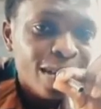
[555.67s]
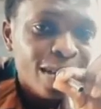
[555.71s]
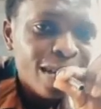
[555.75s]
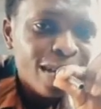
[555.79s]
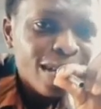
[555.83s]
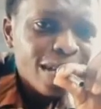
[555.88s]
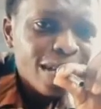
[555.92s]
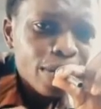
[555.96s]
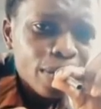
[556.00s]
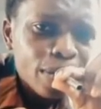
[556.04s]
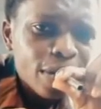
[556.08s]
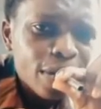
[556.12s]

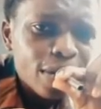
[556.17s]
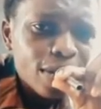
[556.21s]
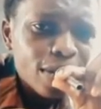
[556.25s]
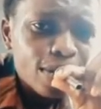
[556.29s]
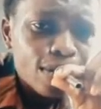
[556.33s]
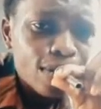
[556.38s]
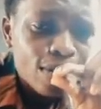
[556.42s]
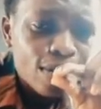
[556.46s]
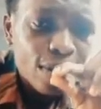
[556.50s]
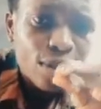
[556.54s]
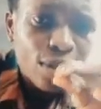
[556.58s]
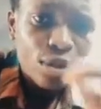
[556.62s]
But
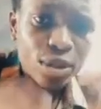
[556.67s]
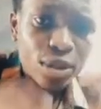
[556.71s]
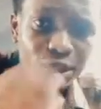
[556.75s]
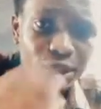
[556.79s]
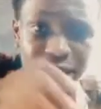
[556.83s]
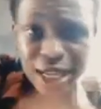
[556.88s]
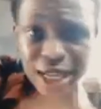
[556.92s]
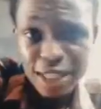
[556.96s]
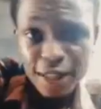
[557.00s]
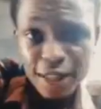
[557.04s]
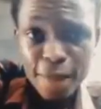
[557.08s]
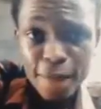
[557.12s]
for you to
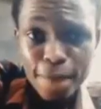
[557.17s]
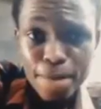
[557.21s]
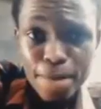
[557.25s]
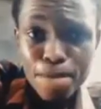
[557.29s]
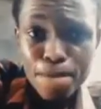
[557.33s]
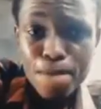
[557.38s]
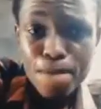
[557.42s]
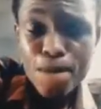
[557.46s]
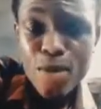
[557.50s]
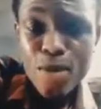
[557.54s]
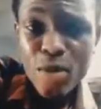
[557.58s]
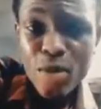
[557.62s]
start,
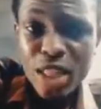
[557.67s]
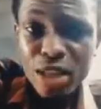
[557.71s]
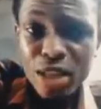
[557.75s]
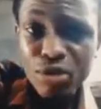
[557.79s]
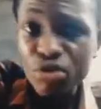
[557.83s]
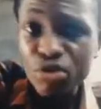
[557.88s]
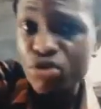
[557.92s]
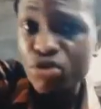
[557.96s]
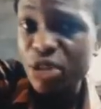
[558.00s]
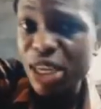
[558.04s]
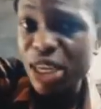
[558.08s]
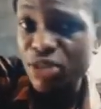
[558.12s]
you need
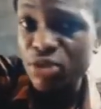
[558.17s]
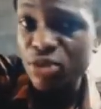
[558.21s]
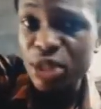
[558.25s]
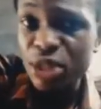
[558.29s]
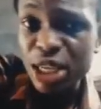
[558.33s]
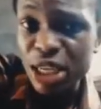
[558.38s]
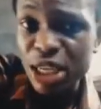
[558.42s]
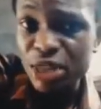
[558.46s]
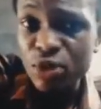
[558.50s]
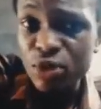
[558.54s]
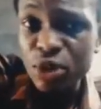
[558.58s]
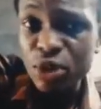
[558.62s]
to try to
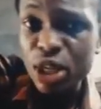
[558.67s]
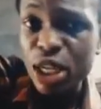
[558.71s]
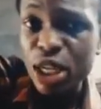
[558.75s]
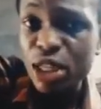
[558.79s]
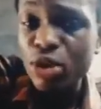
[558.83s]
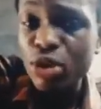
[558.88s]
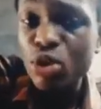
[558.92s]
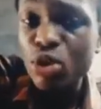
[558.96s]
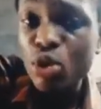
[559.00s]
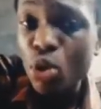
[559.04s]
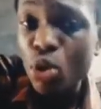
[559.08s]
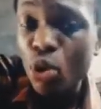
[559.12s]
get it with that
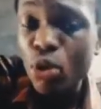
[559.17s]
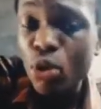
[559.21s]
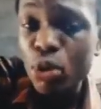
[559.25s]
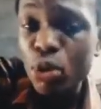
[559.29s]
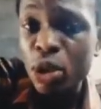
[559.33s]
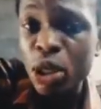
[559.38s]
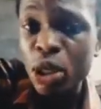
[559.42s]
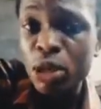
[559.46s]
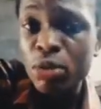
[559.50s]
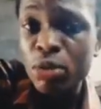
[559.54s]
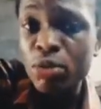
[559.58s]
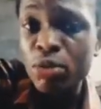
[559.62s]
low
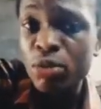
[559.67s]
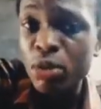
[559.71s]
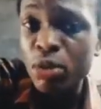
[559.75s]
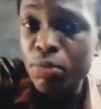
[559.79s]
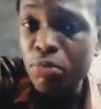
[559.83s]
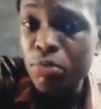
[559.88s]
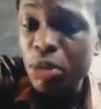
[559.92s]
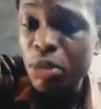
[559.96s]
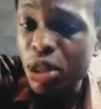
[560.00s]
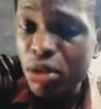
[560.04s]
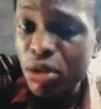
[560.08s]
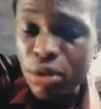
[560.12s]
and the
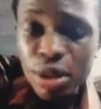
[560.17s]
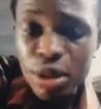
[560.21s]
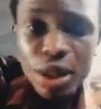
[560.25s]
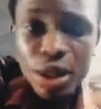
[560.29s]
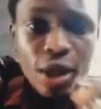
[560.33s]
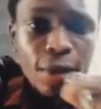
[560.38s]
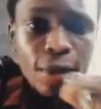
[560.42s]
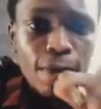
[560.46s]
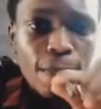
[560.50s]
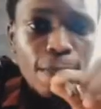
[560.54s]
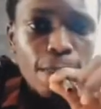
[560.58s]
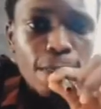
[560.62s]
middle sound.